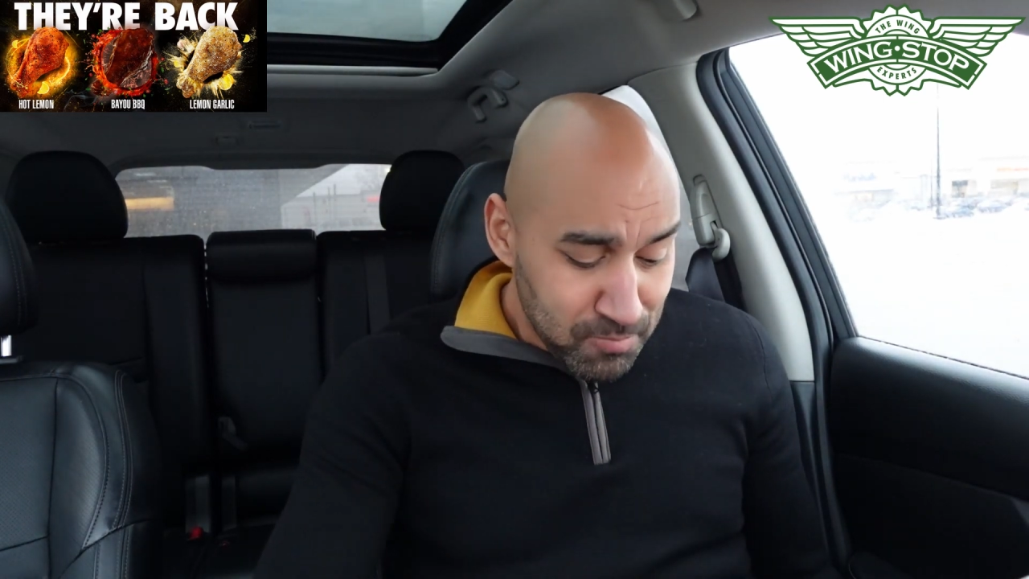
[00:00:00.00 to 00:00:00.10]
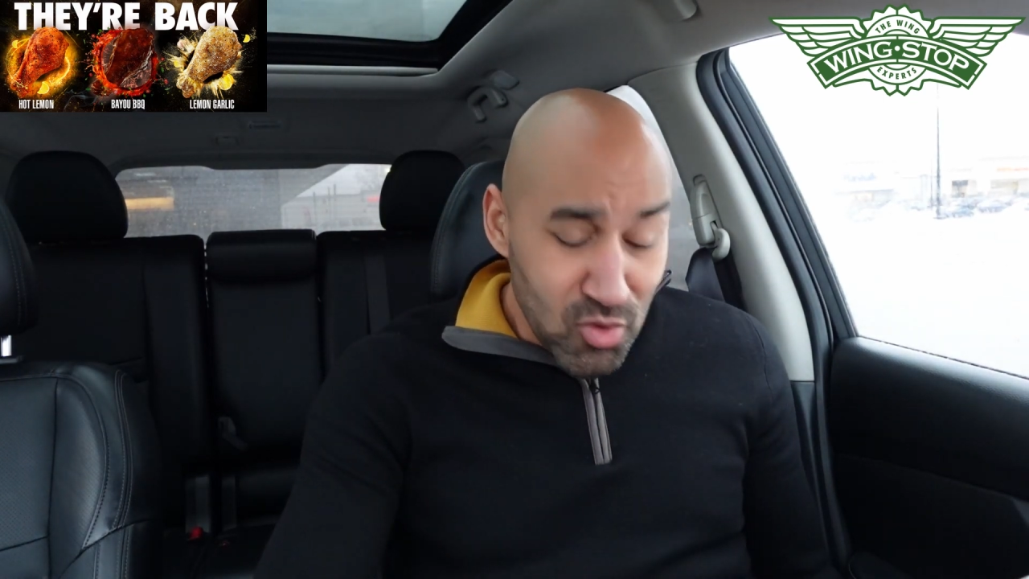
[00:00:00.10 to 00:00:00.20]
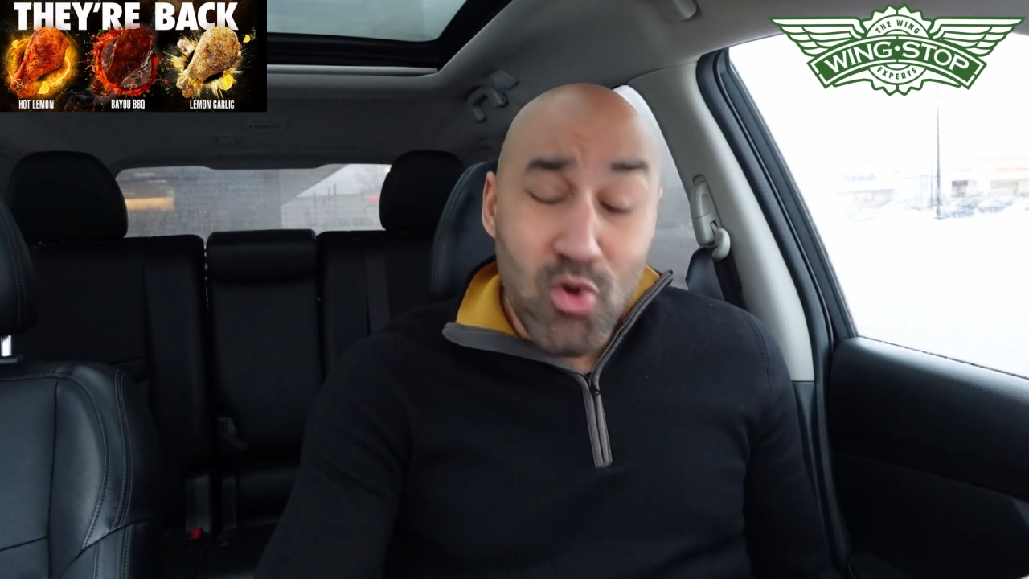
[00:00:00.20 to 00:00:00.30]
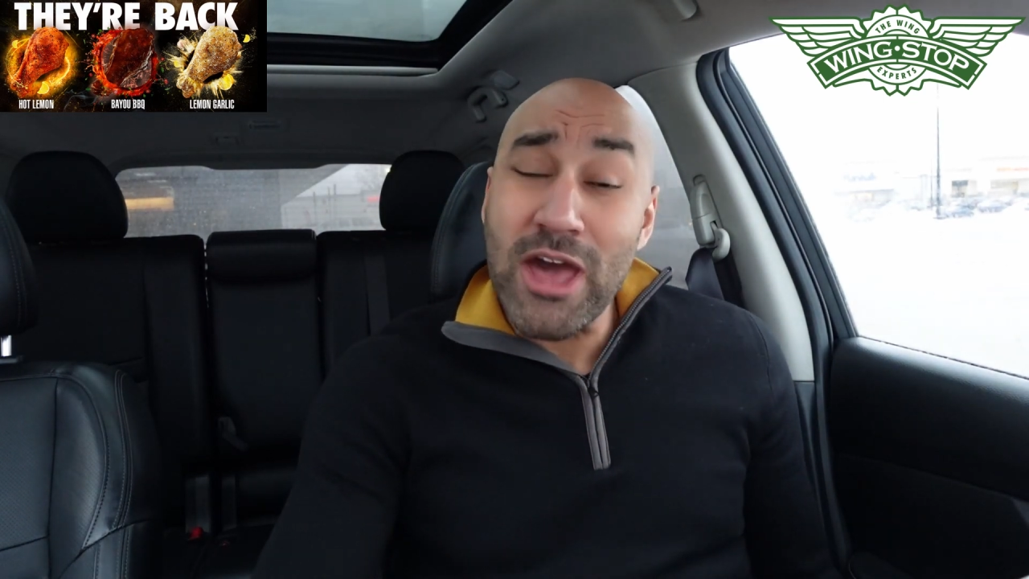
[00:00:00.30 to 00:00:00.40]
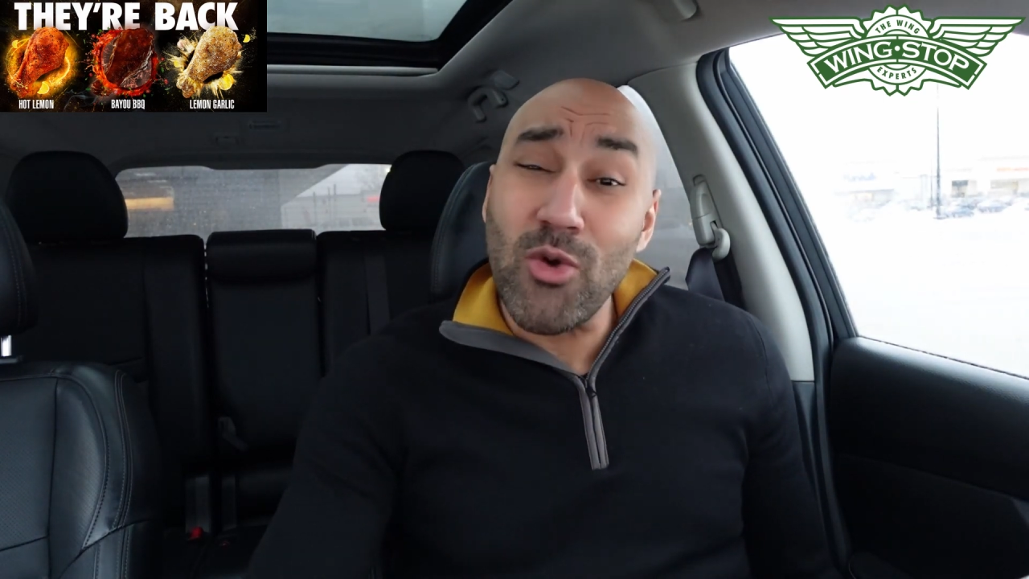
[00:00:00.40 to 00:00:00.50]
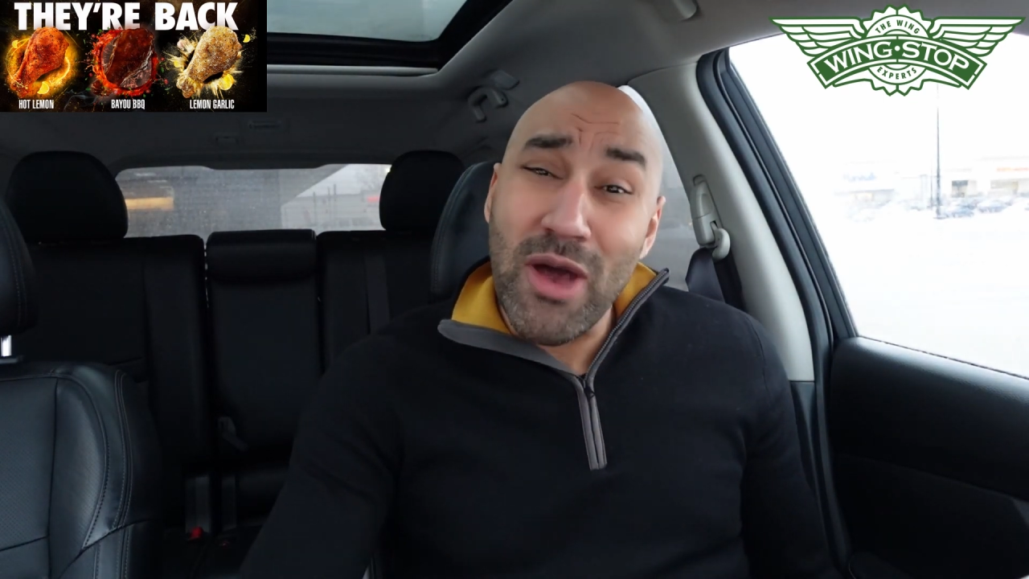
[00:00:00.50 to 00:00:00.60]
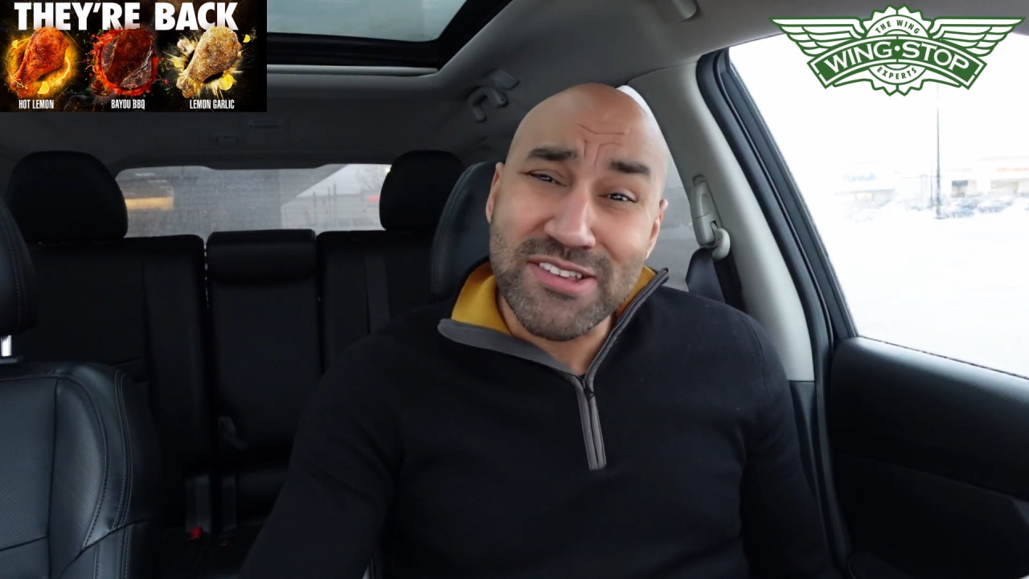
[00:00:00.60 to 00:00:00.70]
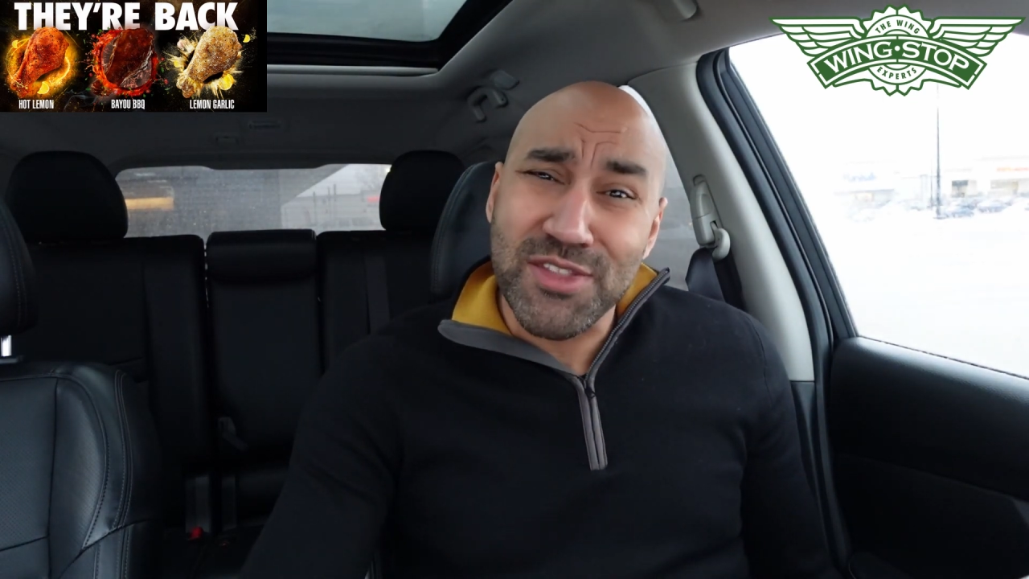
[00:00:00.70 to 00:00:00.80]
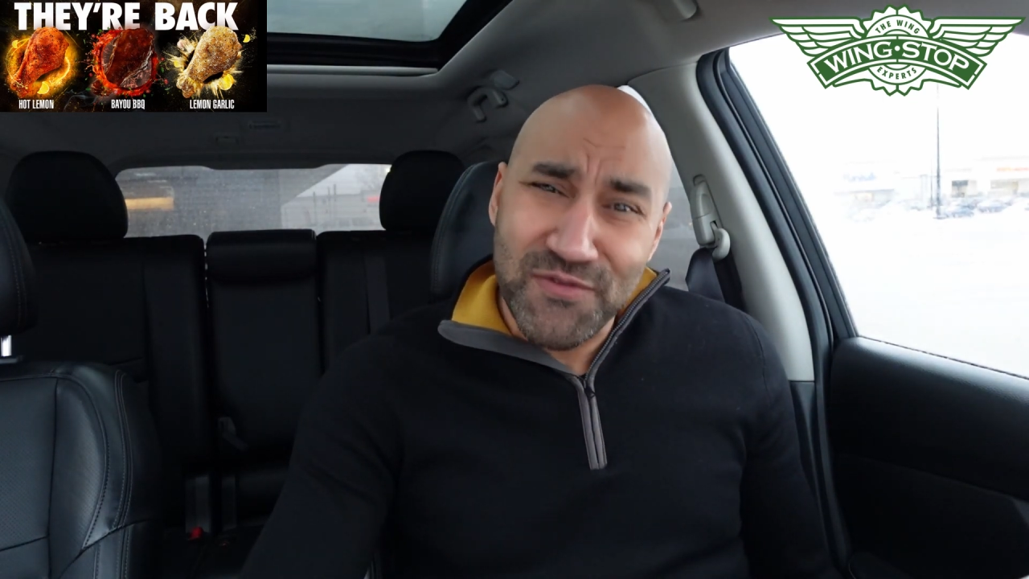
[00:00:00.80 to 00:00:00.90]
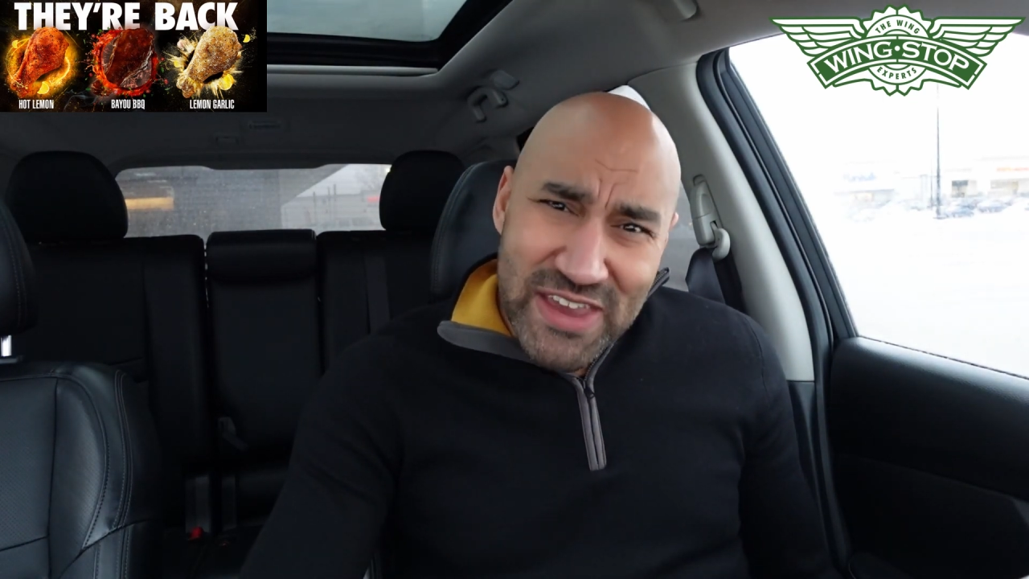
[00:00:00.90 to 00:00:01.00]
You gotta
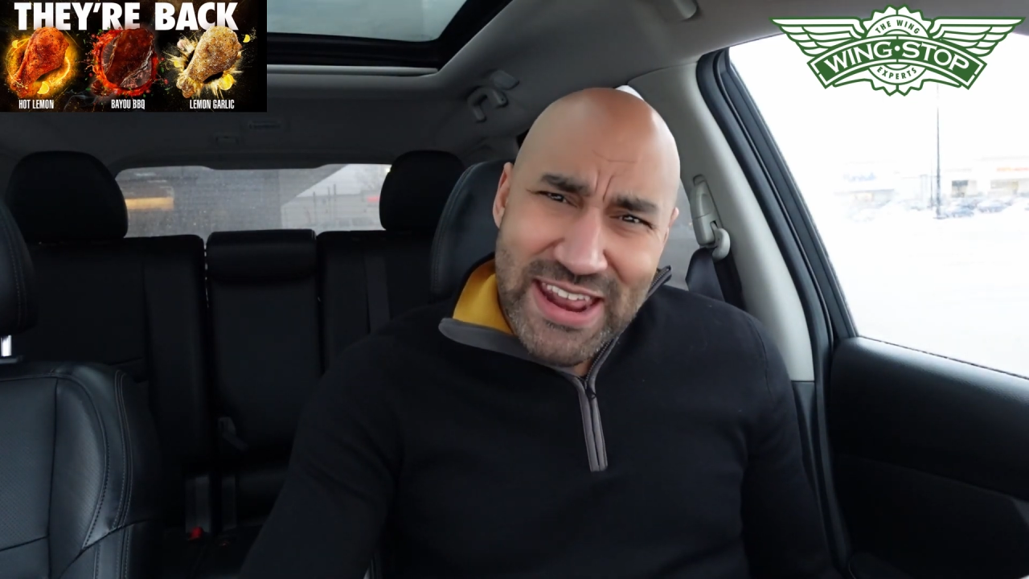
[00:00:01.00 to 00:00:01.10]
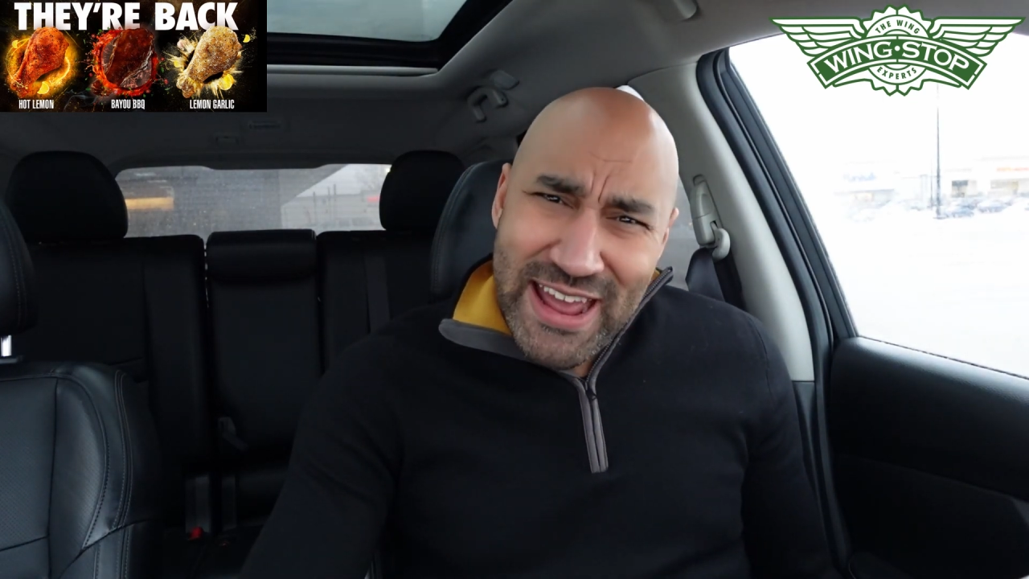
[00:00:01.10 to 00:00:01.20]
watch the feet